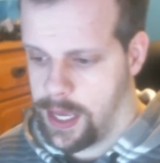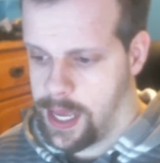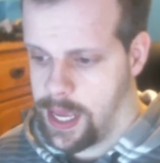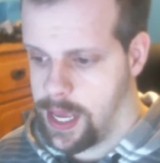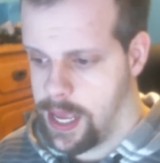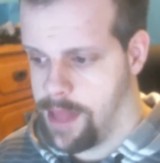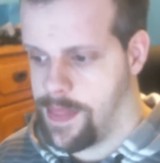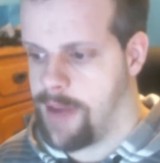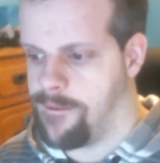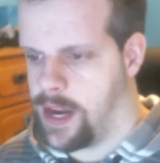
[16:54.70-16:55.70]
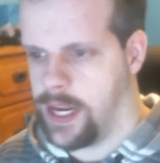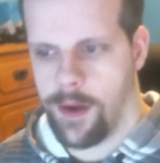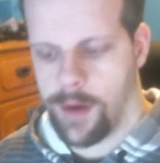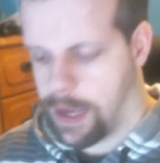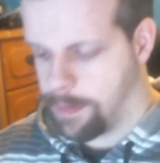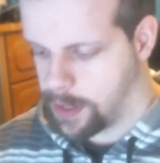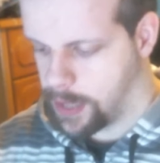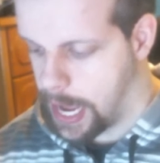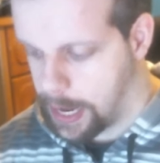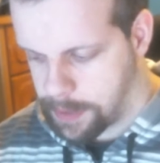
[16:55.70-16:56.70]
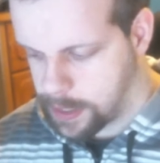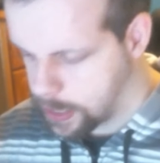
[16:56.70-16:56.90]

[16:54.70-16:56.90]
And that video kept climbing, kept